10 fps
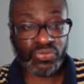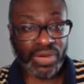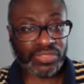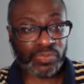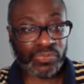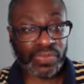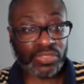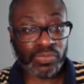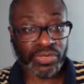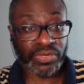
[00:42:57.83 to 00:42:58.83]
And what y'all
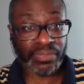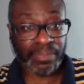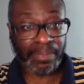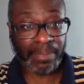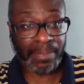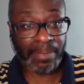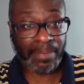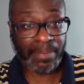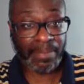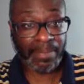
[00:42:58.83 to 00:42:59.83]
call him?
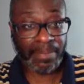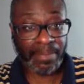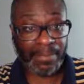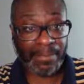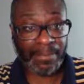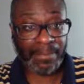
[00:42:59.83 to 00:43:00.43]
Street clothes?